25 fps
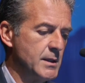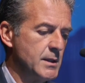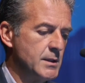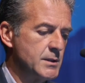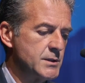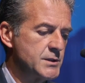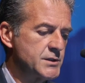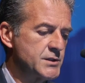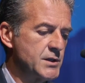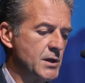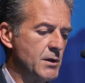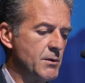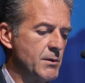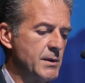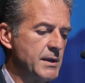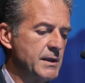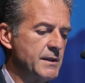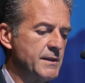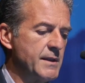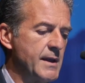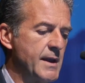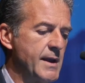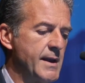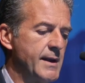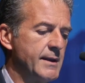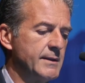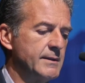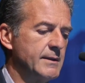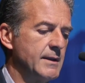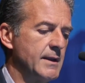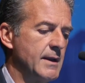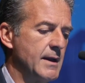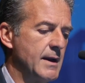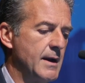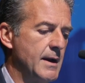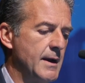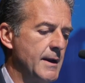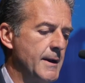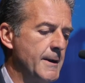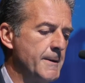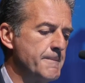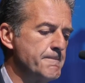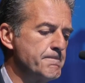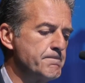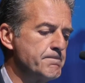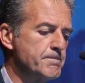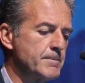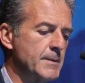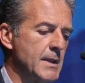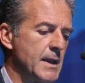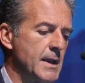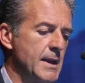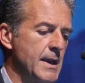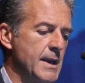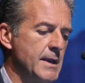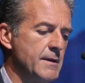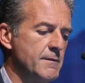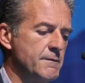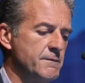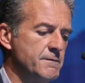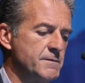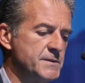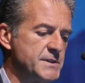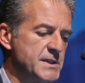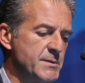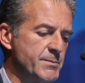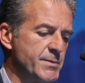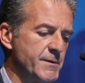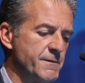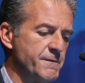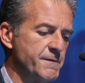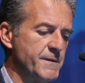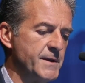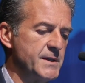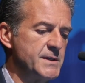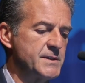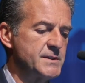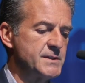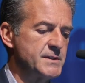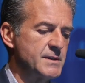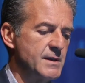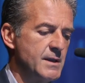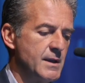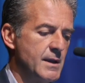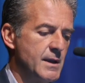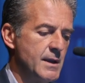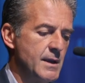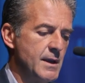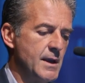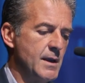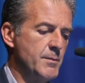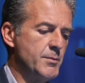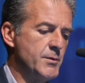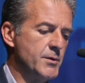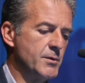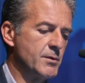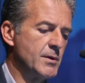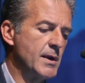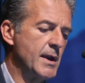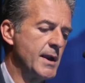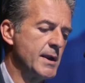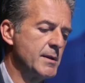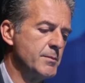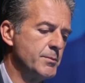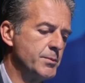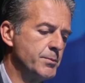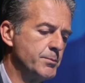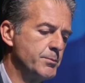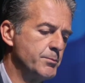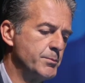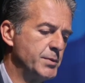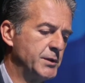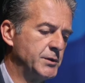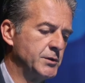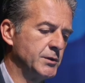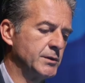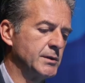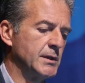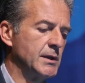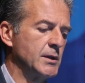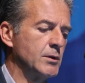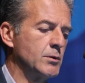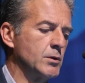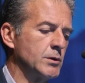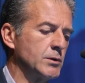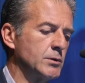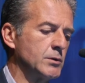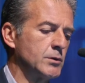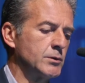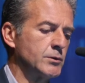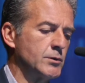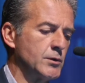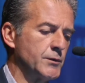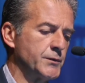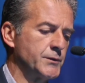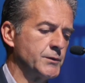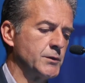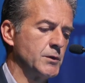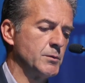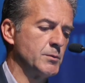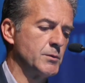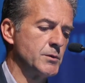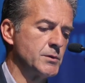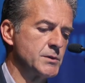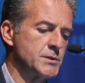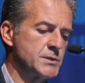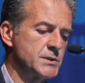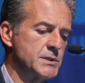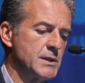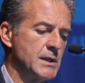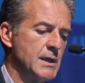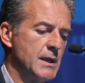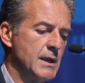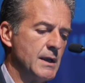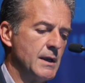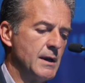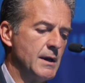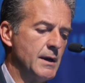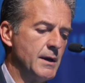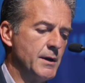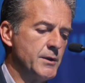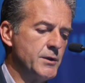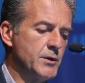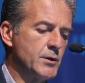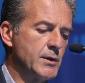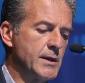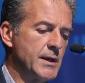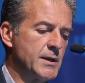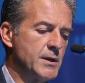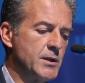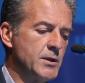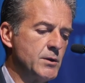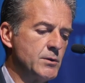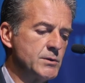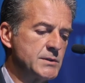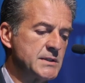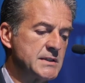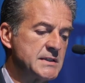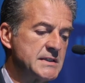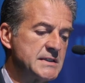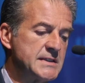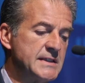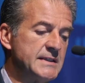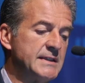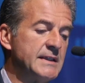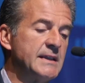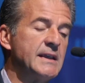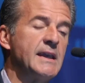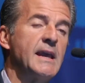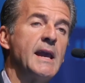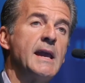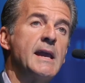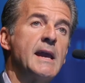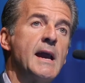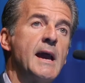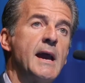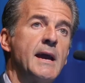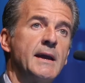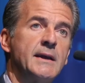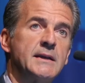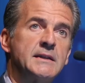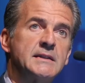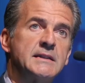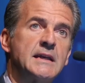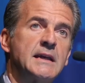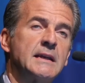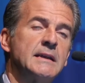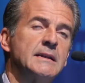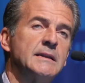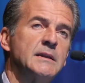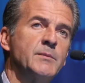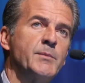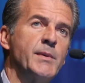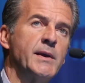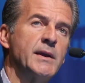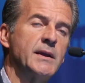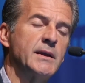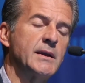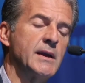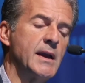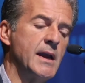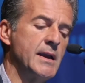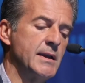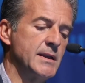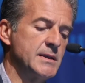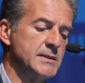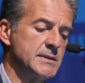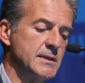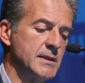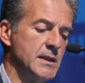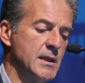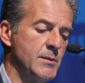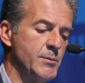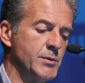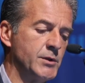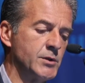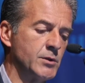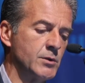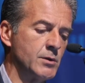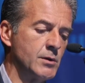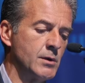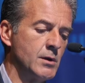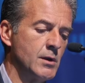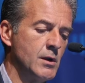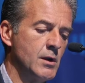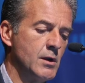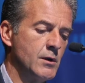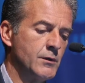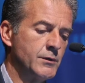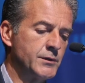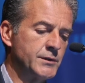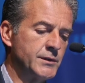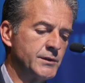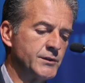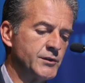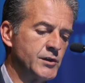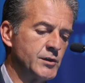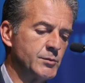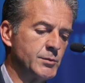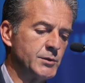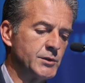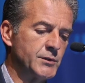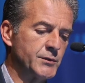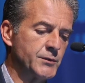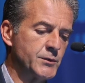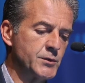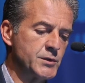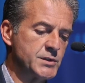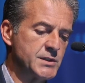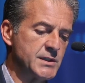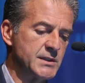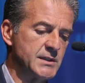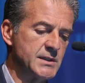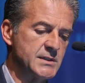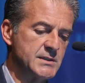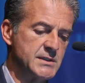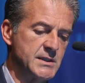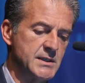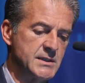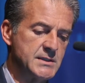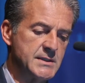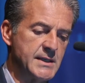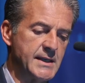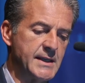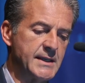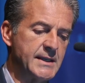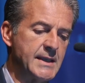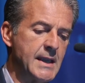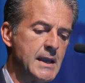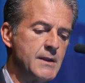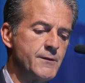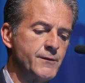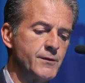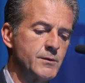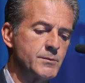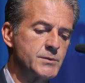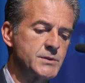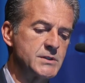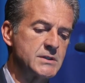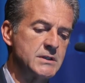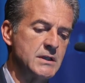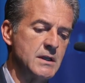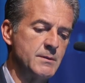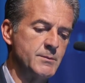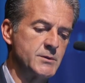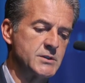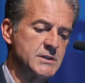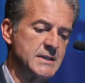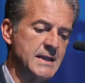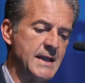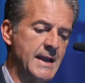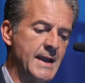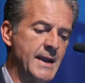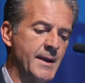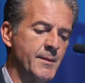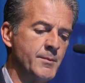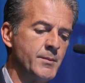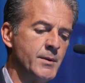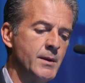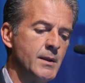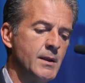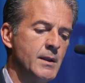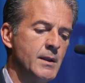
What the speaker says: showing that in zebrafish and murine pituitary corticotroph tumors, you can use a CDKI, a cyclin-dependent kinase inhibitor, for the treatment of Cushing disease. And again, from Shlomo's lab,